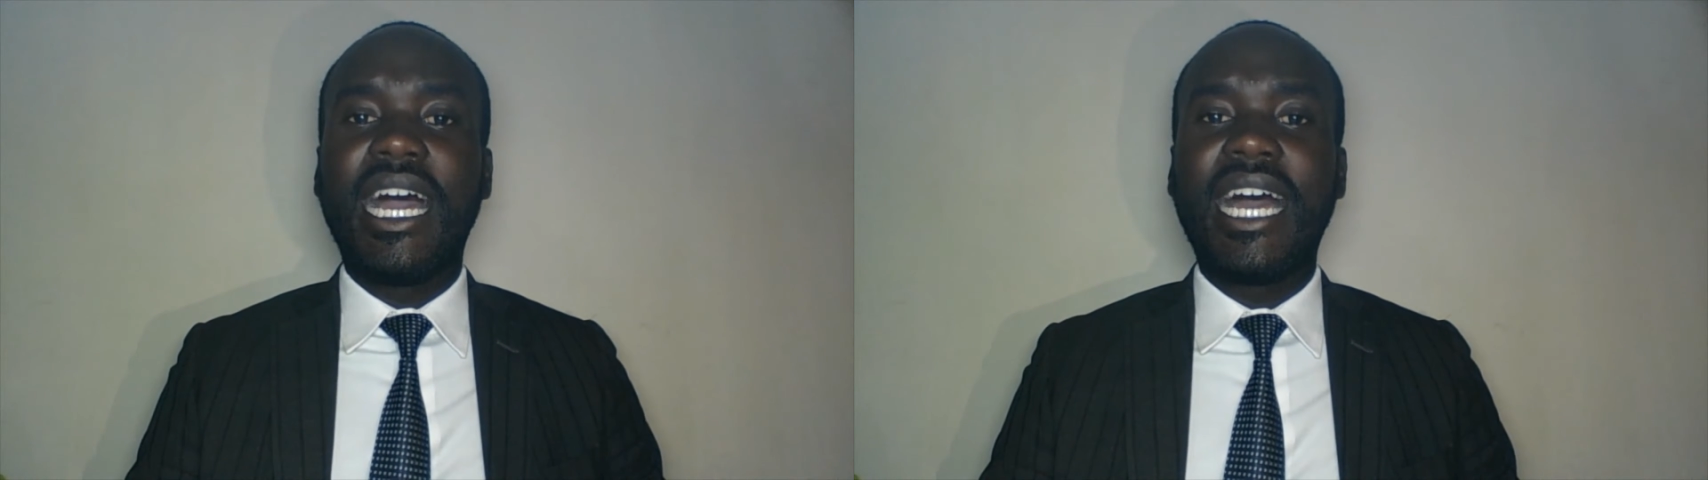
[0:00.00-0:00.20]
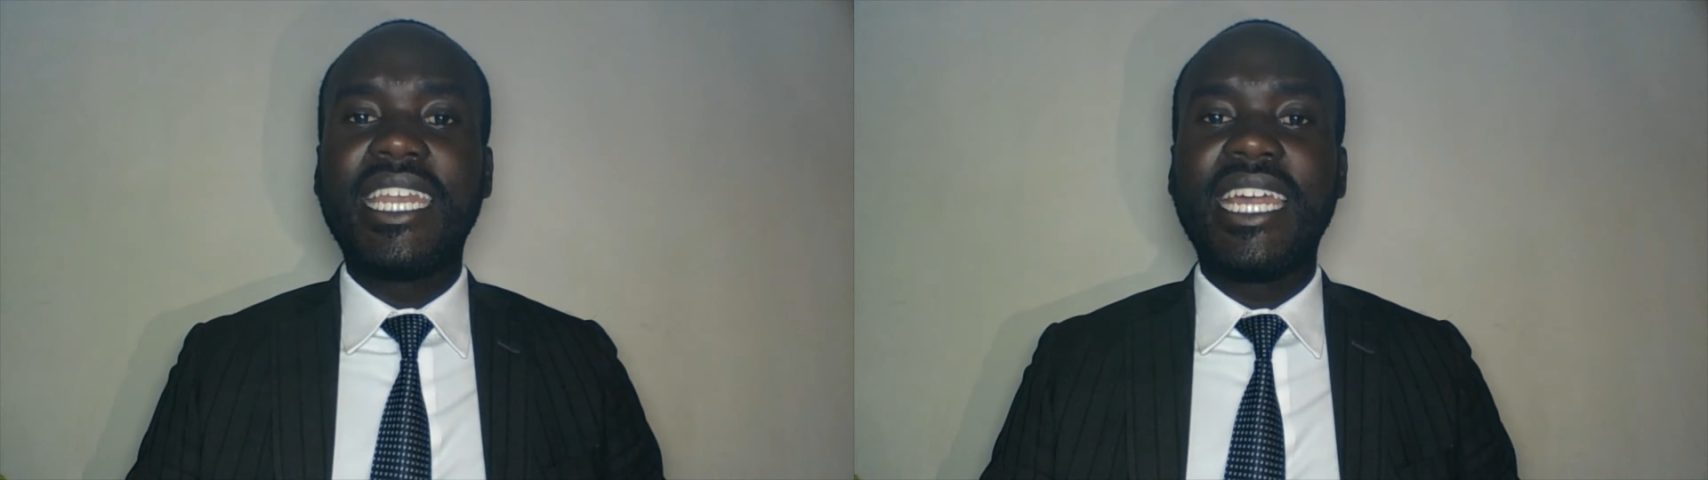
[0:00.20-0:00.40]

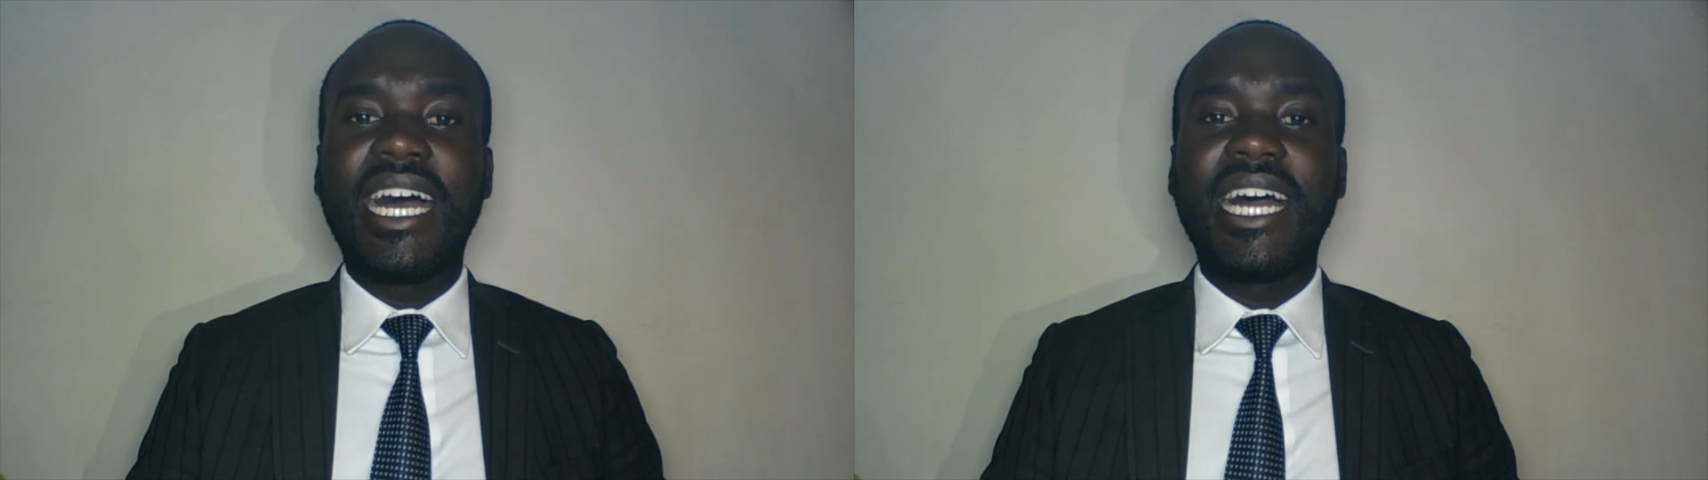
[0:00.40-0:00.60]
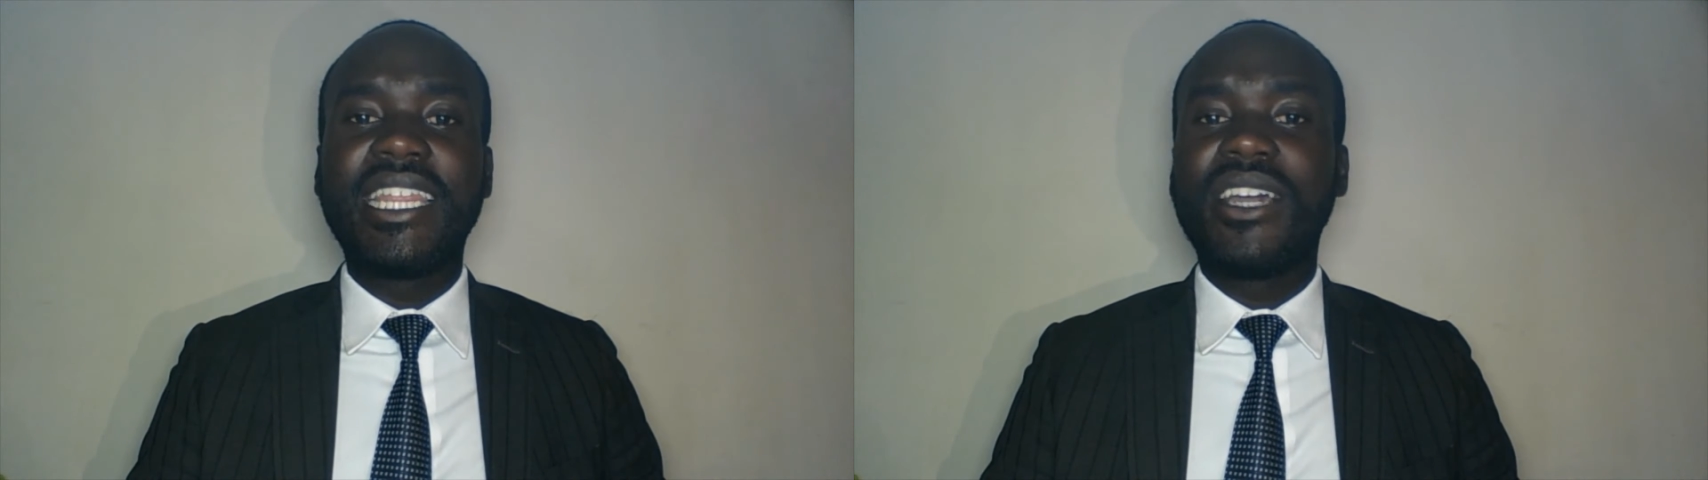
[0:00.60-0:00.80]
And
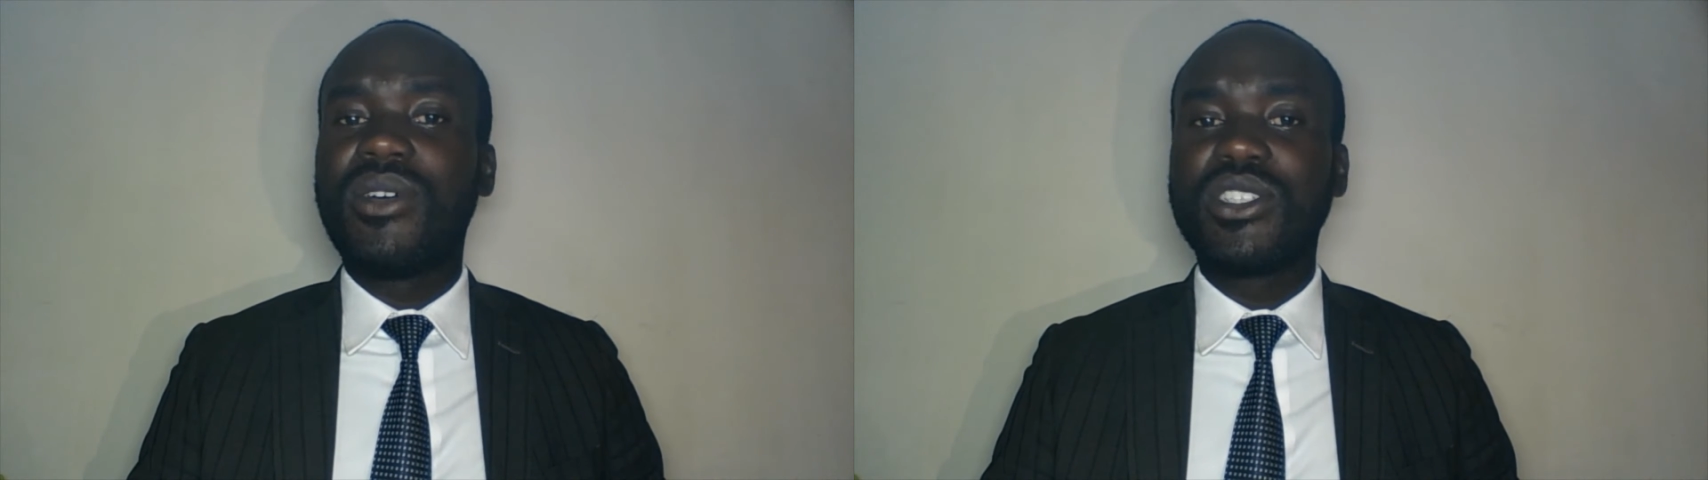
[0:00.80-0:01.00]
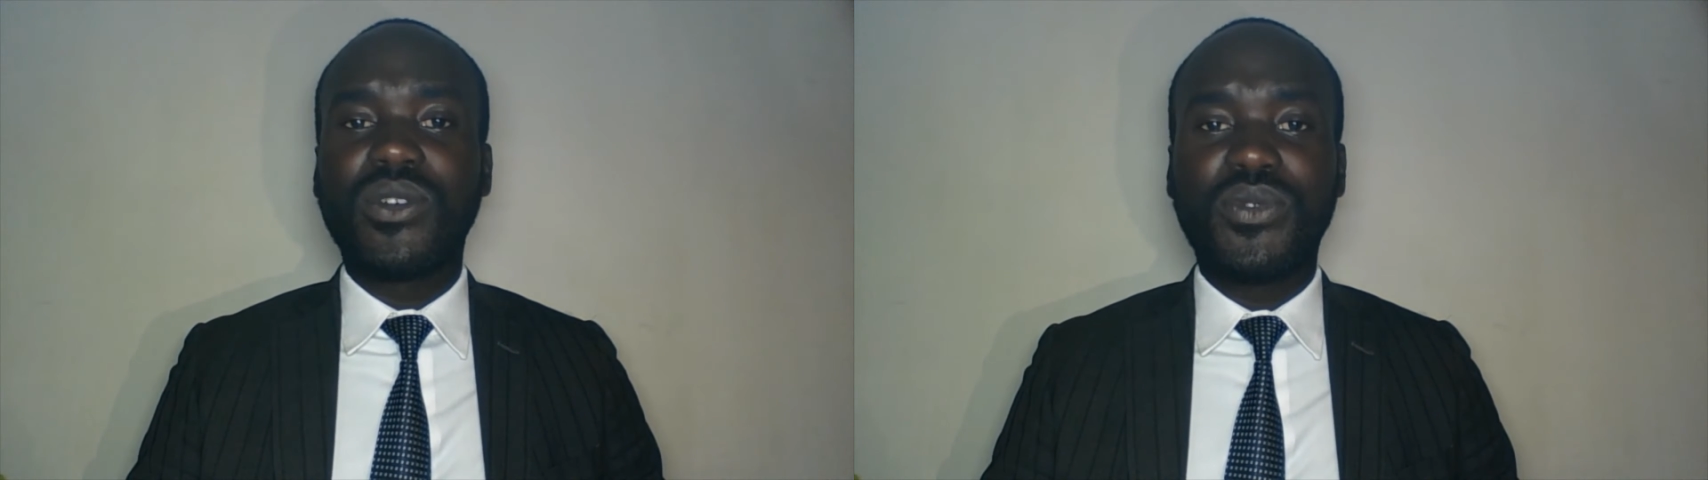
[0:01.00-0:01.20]
there
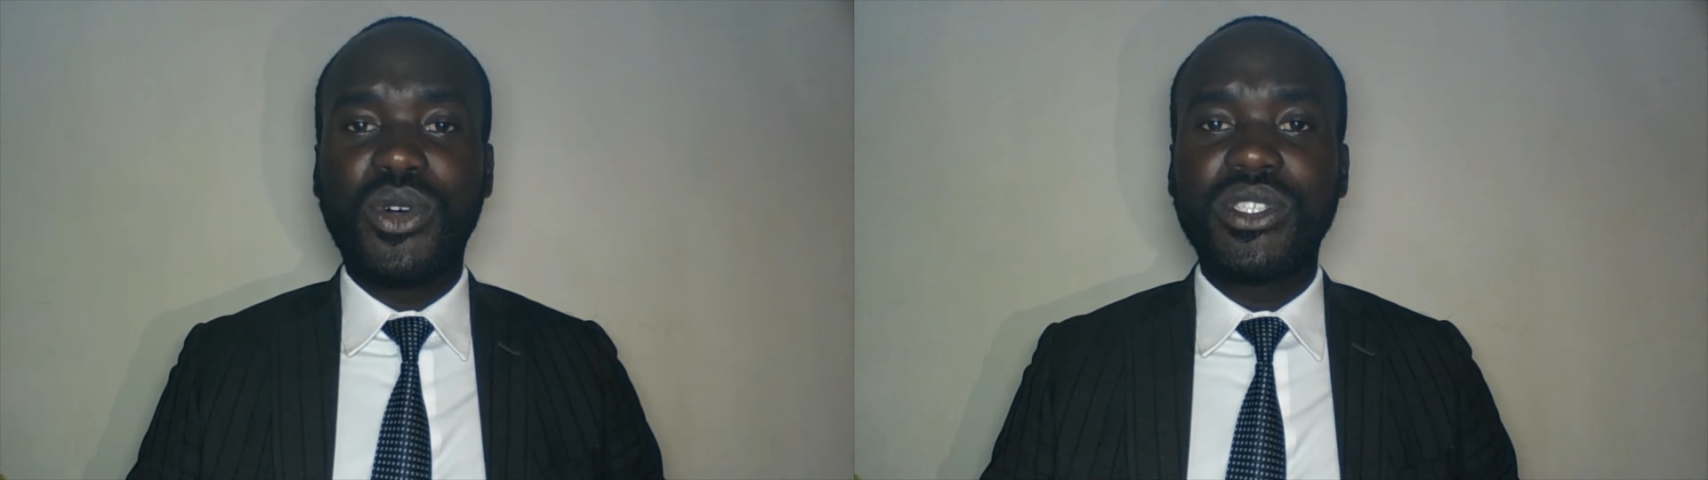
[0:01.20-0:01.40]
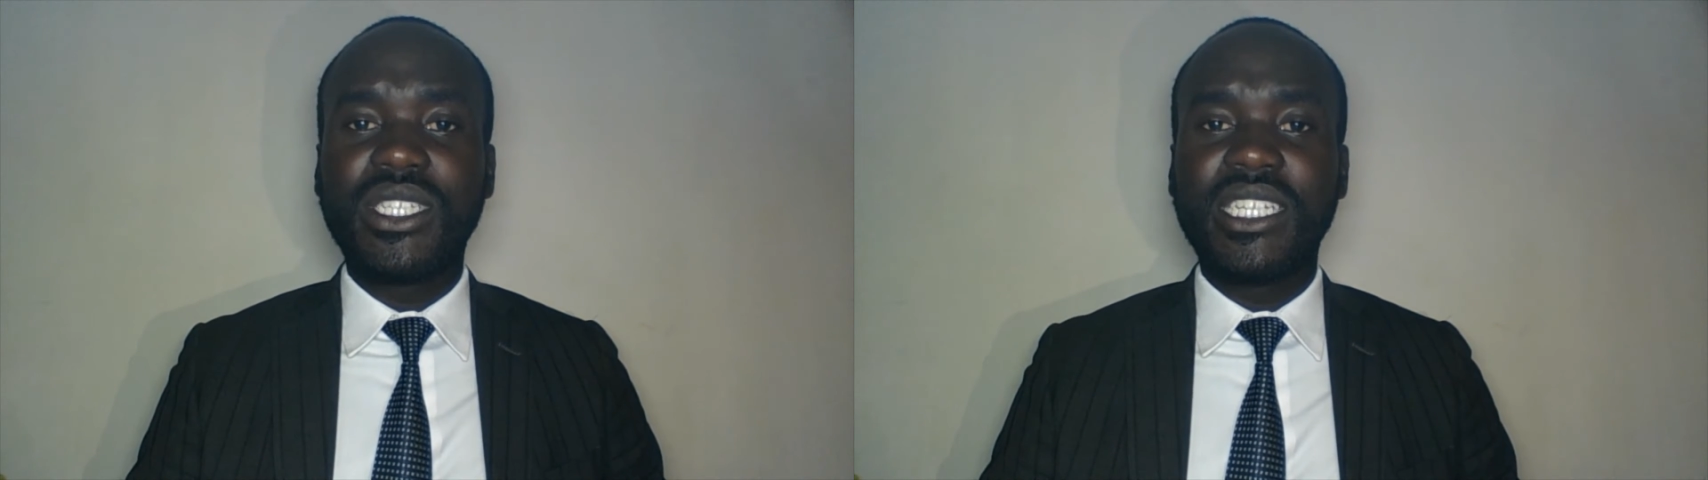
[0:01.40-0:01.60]
was, of
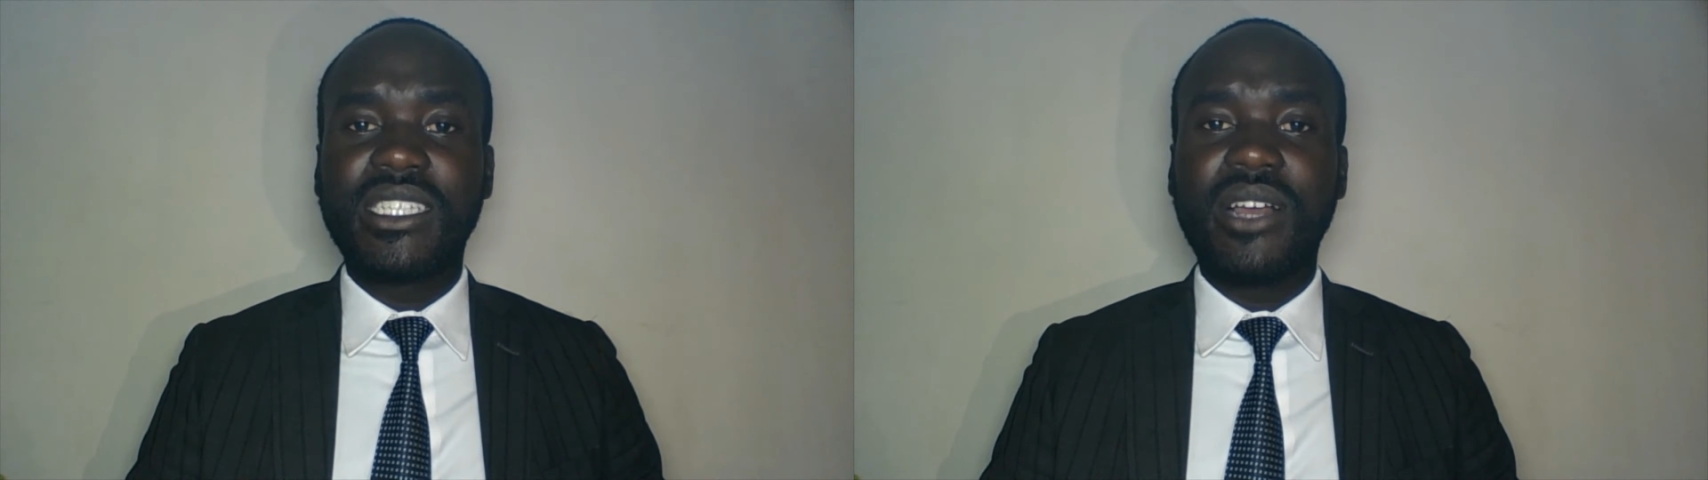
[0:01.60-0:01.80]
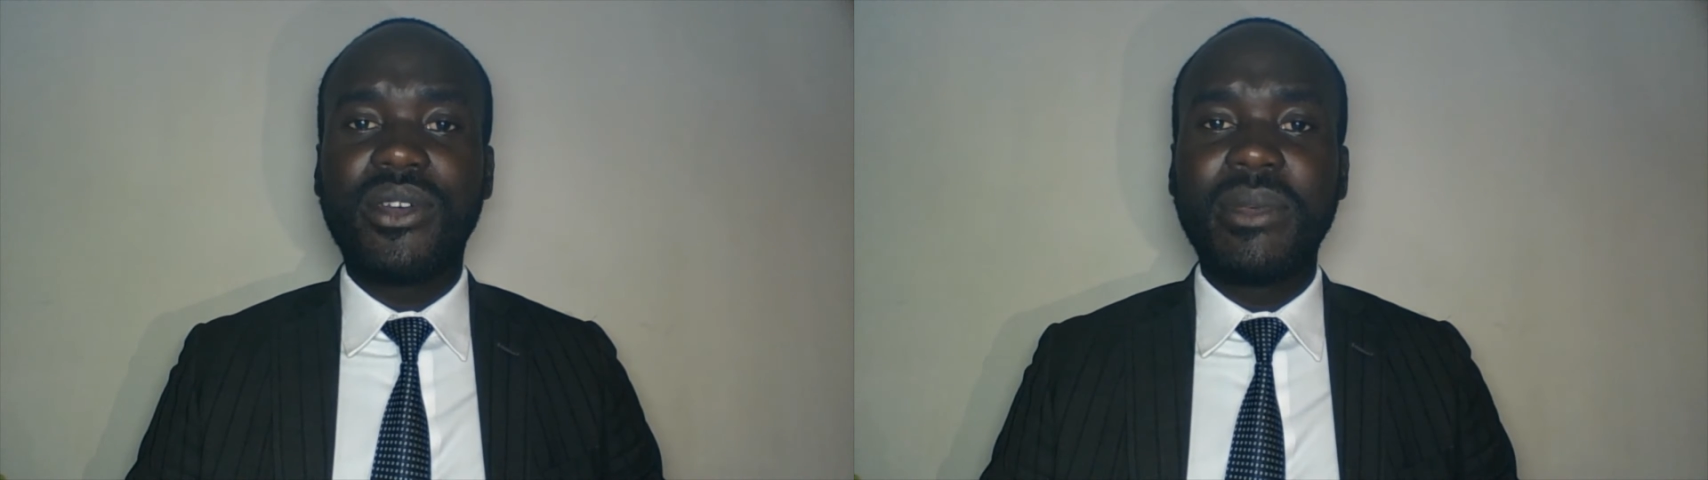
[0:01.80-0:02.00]
course,
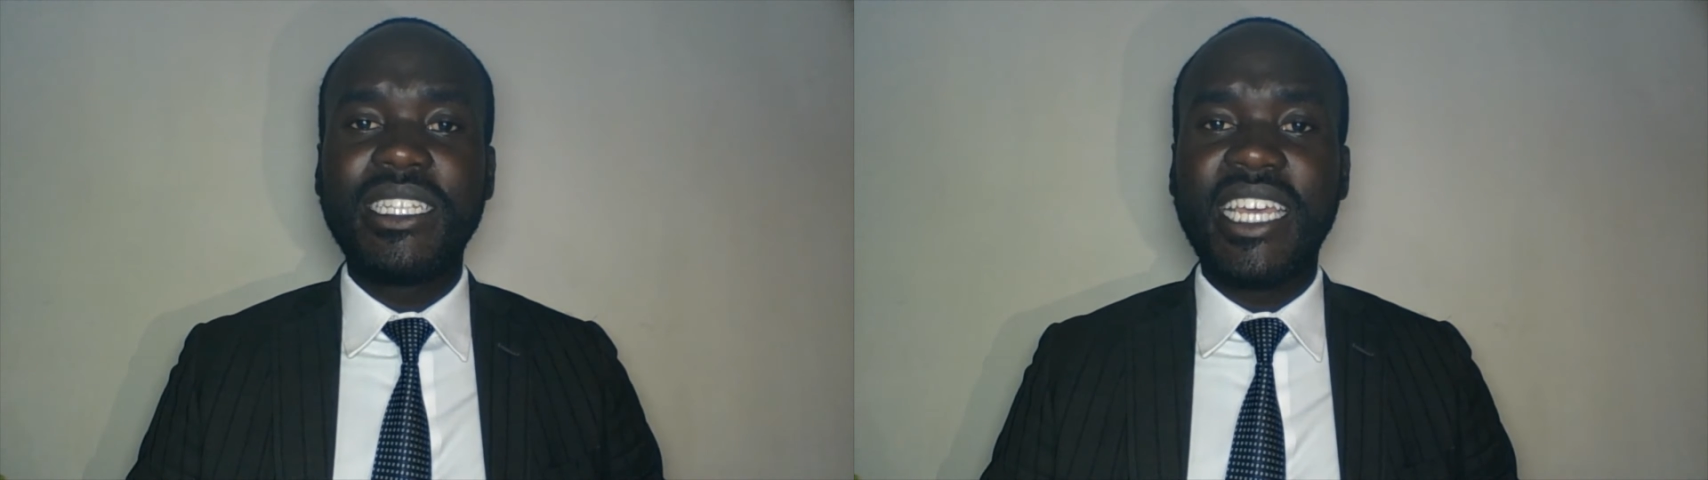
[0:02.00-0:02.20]
disagreement.